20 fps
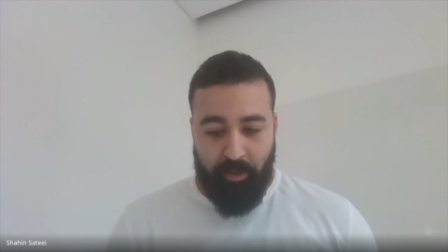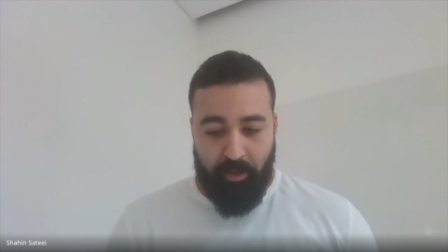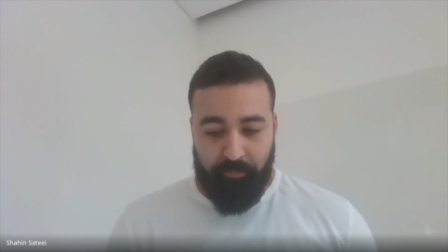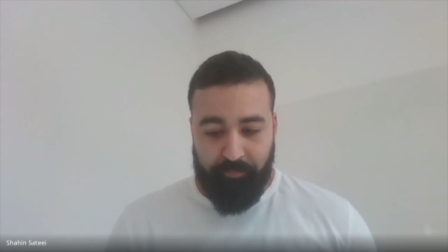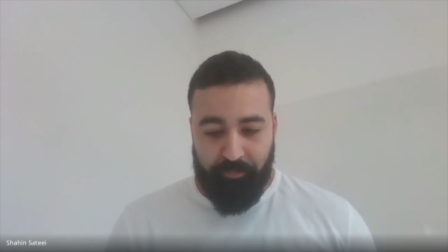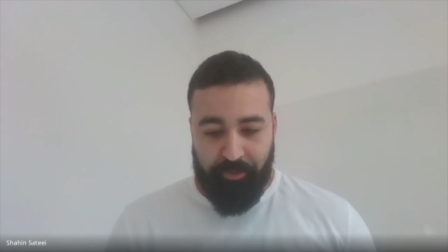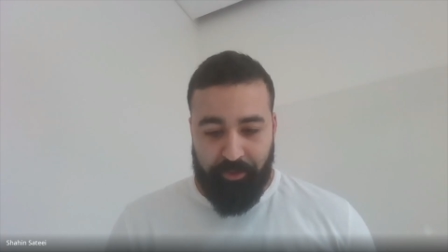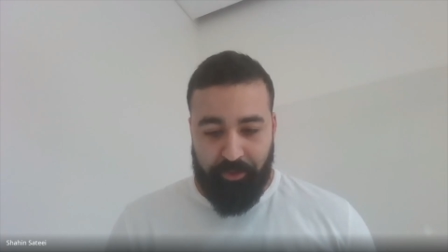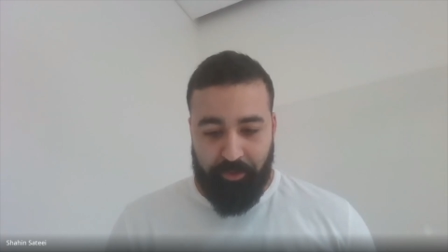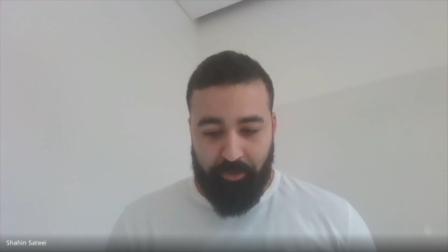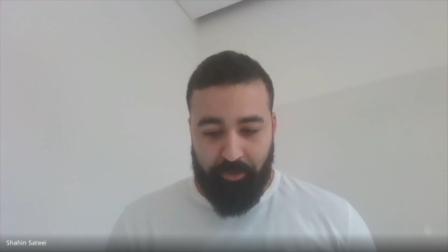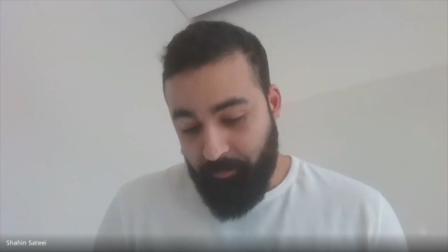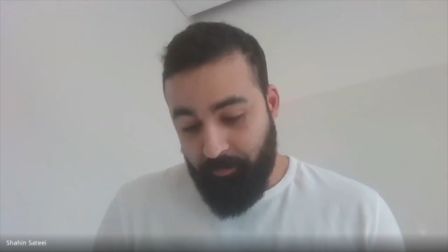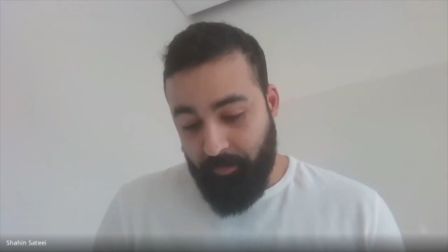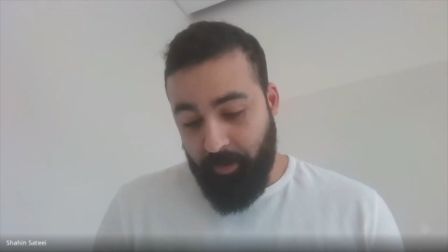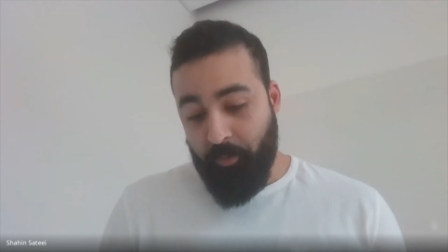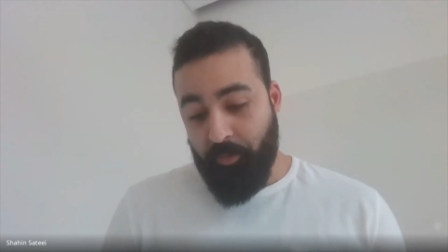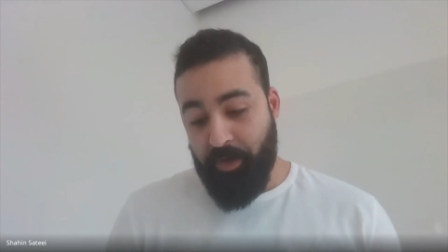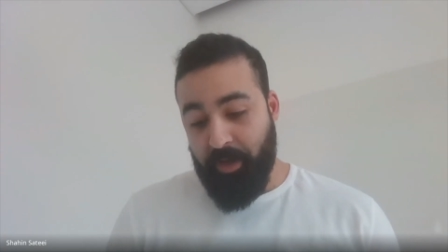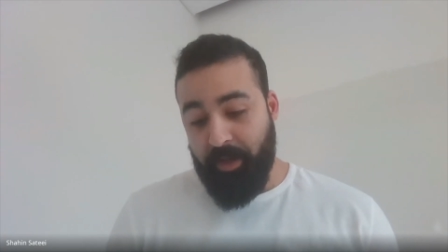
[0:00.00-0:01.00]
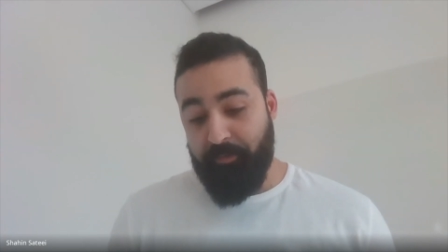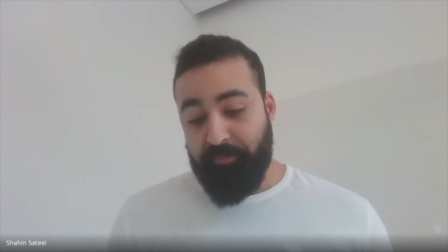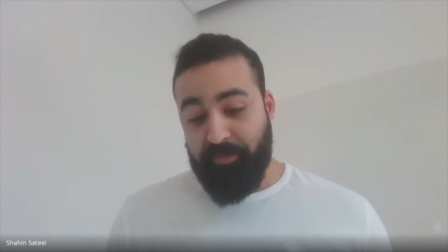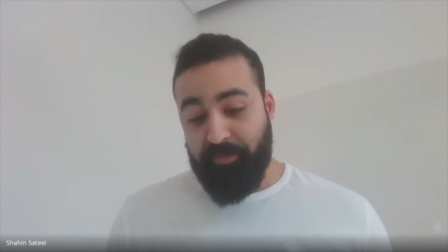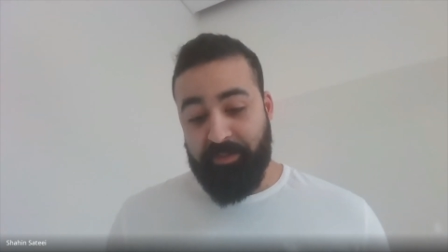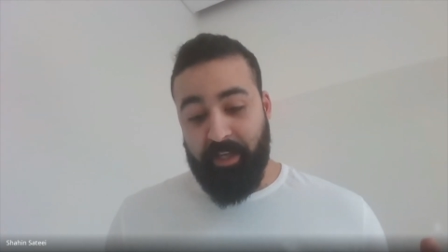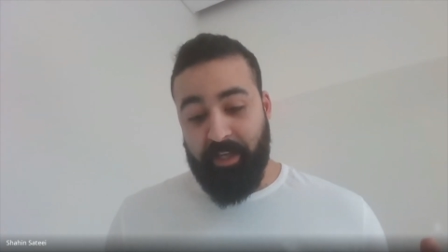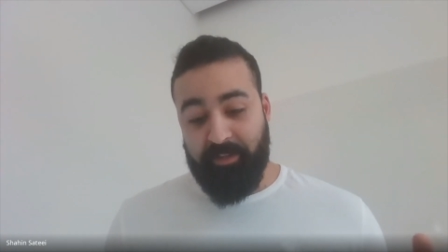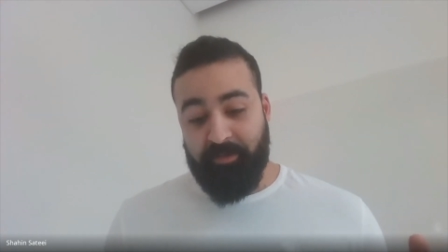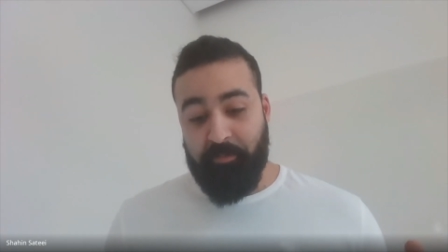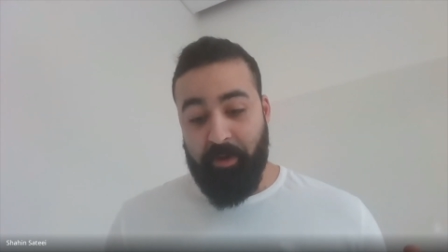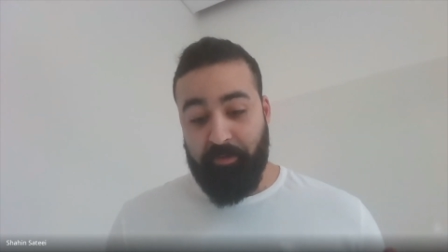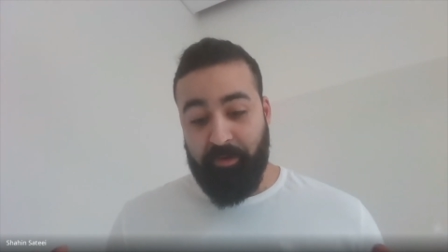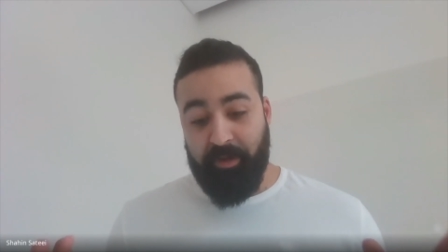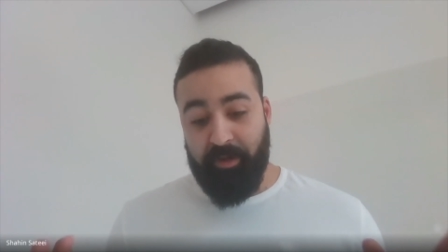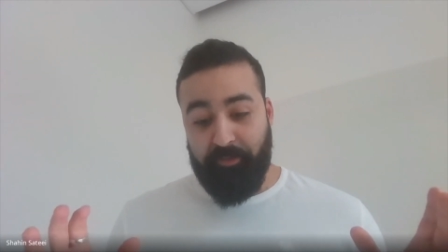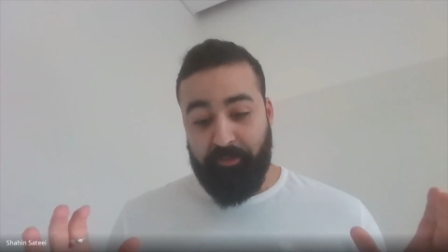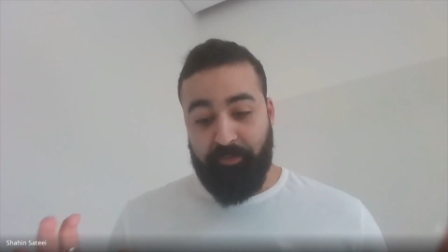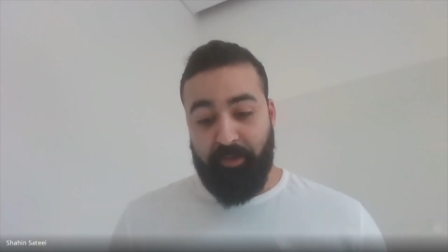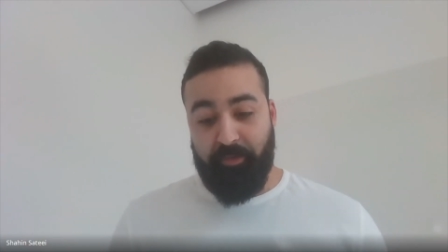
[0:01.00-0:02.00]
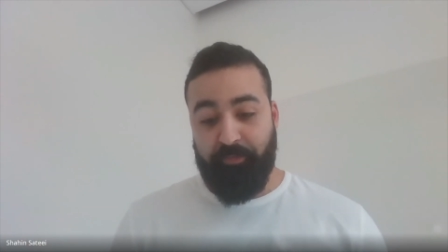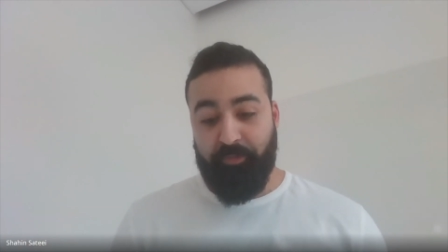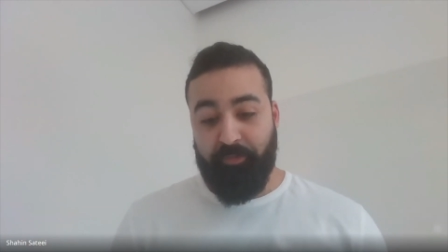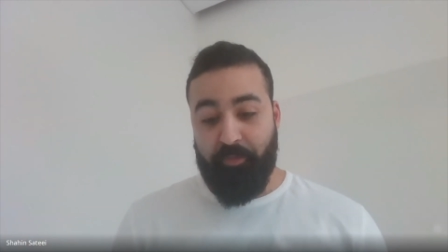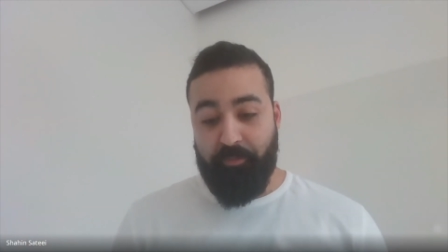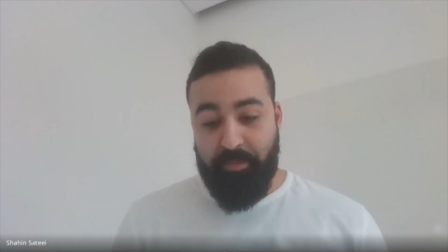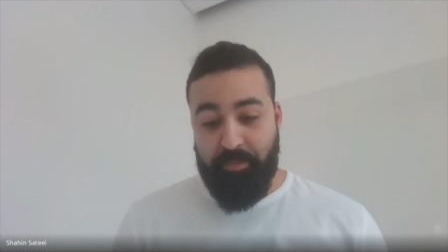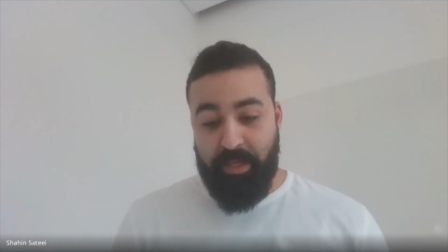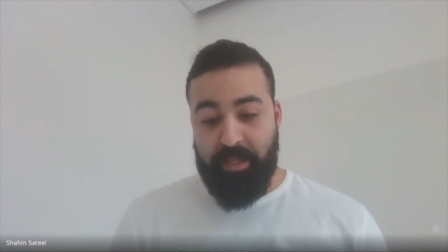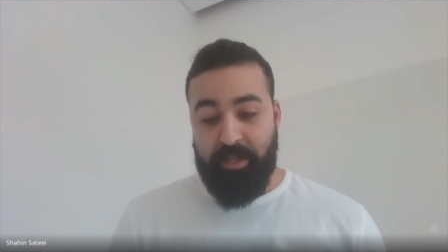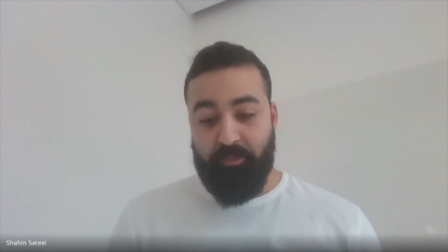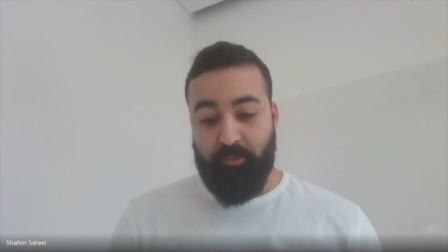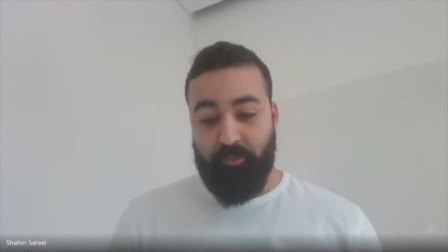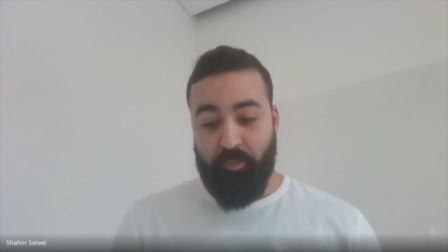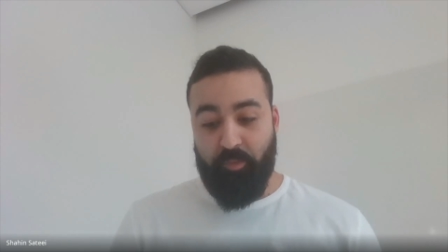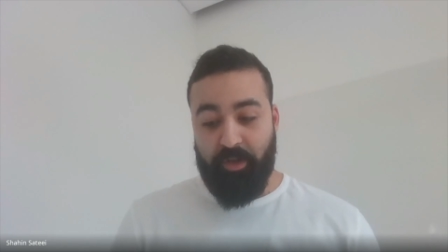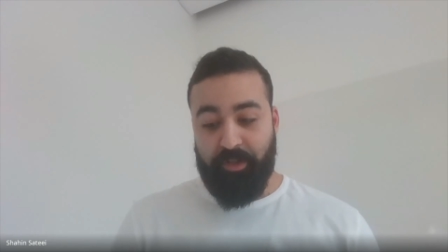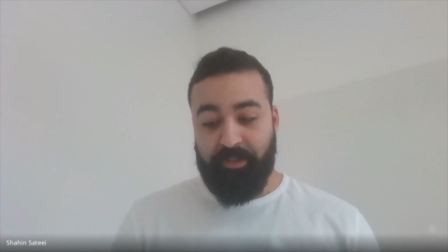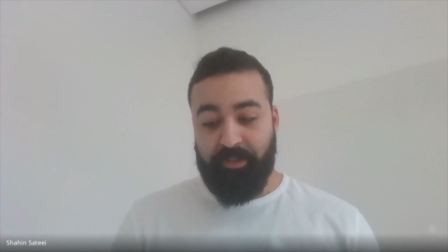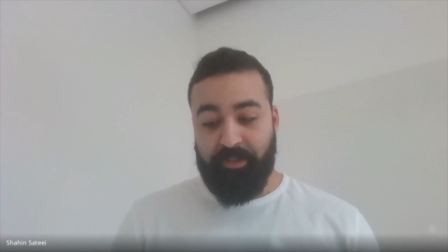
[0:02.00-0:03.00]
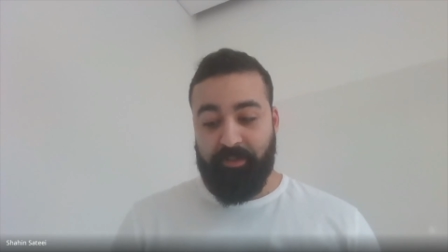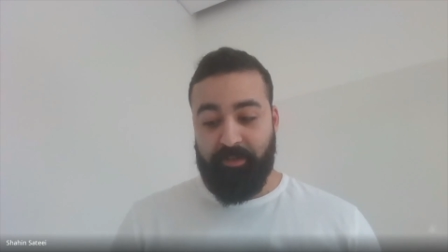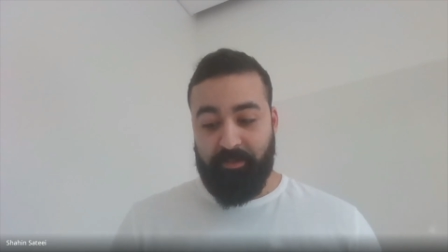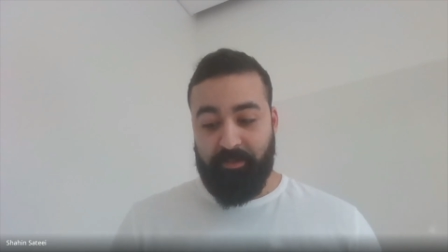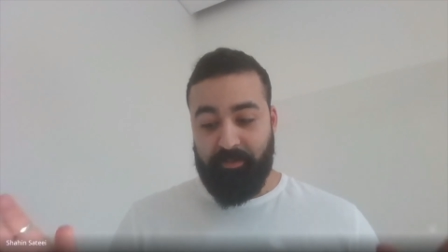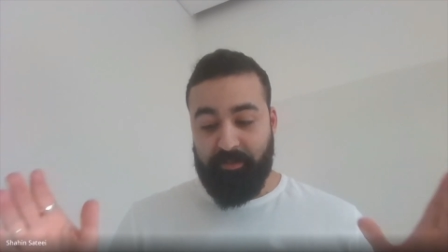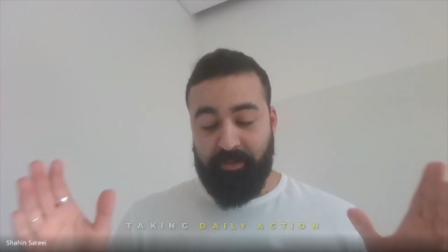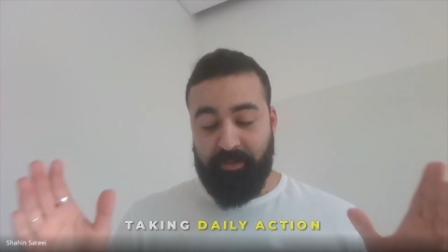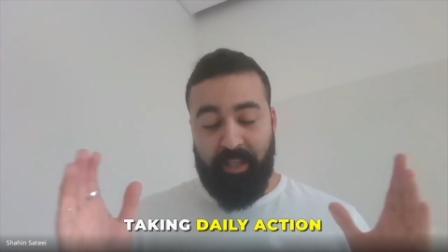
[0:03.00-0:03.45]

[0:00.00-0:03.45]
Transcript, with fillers: for sure i want to emphasize mark i think for me it was